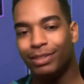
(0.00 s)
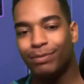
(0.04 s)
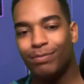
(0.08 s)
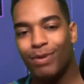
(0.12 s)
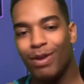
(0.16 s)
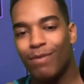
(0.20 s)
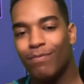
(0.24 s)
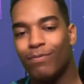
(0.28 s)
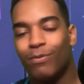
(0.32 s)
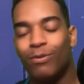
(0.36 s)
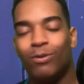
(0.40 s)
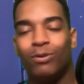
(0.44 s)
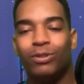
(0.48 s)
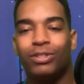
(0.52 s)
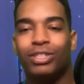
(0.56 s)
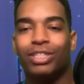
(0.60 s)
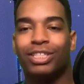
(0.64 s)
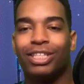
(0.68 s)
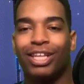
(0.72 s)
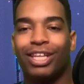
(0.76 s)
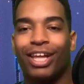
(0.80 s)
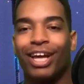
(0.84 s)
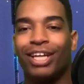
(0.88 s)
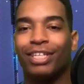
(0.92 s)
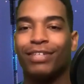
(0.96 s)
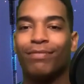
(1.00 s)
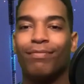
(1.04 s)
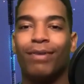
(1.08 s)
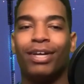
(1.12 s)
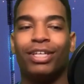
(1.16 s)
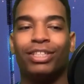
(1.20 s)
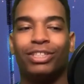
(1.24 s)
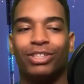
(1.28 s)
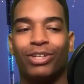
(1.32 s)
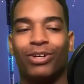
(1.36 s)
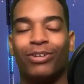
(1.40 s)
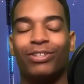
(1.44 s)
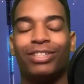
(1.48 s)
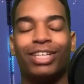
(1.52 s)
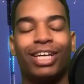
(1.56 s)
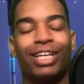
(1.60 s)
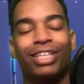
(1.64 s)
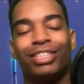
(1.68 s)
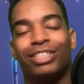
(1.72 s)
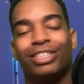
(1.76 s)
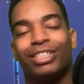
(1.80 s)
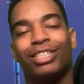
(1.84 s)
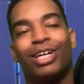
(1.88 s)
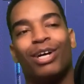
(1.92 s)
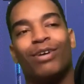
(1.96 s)
people who just like to make jokes out
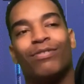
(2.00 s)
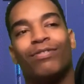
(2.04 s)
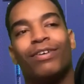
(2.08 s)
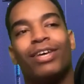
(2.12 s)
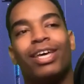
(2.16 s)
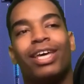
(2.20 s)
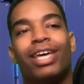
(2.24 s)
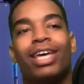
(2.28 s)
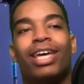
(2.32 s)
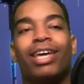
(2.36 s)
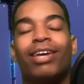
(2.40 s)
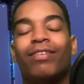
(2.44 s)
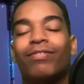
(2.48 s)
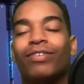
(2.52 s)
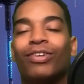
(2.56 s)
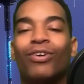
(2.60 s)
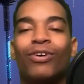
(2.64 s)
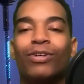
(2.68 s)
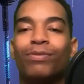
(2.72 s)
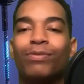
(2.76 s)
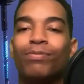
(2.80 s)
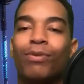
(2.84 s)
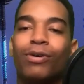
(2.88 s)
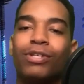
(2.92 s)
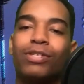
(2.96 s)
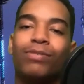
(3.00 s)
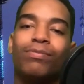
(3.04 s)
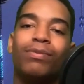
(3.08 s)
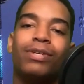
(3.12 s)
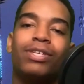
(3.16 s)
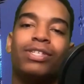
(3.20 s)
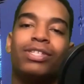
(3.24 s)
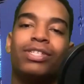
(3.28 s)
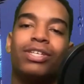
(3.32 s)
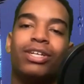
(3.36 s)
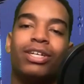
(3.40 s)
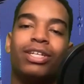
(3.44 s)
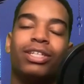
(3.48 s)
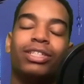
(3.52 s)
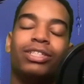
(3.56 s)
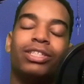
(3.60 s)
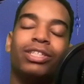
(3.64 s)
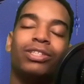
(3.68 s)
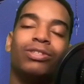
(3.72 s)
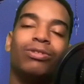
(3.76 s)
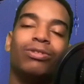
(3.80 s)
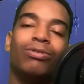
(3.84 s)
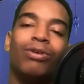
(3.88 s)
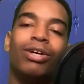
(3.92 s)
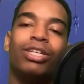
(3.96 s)
of stuff. Even though it's supposed to be a serious
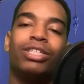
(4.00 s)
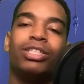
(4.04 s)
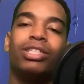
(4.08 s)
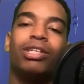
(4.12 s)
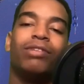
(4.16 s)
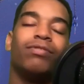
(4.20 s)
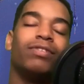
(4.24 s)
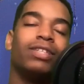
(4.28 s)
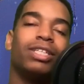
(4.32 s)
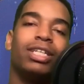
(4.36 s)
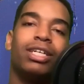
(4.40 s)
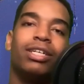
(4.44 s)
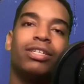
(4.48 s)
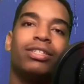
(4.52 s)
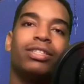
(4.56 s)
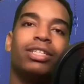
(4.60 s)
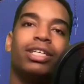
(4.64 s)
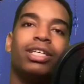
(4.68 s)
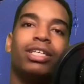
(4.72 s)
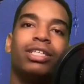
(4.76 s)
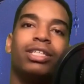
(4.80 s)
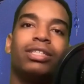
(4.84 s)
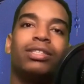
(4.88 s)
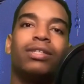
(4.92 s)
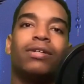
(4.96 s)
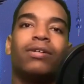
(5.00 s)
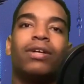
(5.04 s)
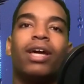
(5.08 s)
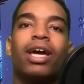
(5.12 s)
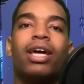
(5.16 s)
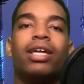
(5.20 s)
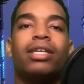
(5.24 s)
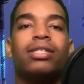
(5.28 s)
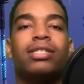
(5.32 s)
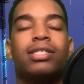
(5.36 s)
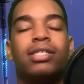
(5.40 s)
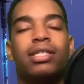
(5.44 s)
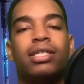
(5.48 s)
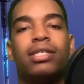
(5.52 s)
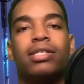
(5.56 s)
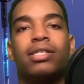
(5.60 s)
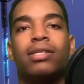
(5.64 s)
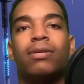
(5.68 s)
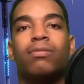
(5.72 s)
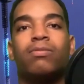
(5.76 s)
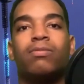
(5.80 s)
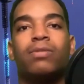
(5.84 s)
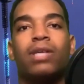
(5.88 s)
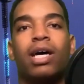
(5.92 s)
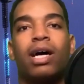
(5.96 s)
situation every now and then, it's okay to see
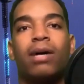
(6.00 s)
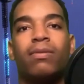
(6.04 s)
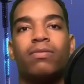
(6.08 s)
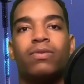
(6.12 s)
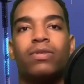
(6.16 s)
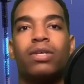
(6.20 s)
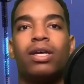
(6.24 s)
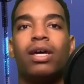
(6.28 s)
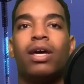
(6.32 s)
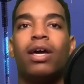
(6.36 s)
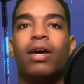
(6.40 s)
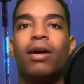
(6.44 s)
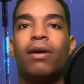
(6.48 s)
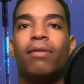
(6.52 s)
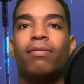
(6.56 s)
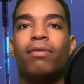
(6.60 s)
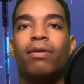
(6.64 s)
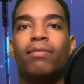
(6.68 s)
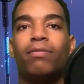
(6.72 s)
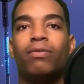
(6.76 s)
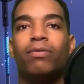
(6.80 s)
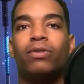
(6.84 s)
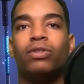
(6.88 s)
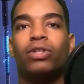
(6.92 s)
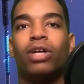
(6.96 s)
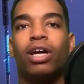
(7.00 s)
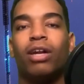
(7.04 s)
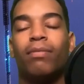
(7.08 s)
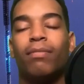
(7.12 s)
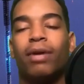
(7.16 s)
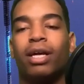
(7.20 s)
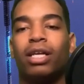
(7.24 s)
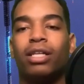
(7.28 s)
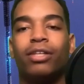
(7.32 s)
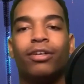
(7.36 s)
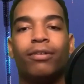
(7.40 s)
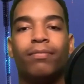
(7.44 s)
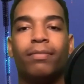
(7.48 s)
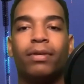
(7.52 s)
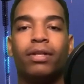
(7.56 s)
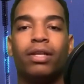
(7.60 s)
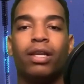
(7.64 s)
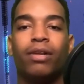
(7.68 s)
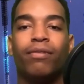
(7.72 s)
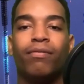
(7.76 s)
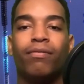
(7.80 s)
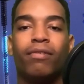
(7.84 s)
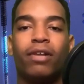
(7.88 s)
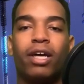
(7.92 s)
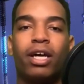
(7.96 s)
sometimes people trying to make a little bit
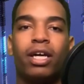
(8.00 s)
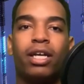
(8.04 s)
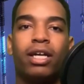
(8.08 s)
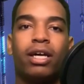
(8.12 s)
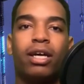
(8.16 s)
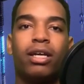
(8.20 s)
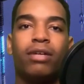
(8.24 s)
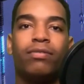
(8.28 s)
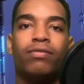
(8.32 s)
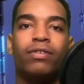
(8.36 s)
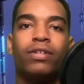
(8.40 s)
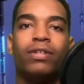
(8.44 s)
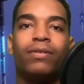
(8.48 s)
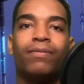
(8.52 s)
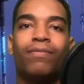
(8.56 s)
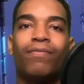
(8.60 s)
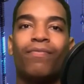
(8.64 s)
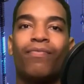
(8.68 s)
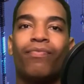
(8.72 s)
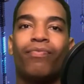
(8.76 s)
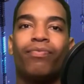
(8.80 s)
of light out of it.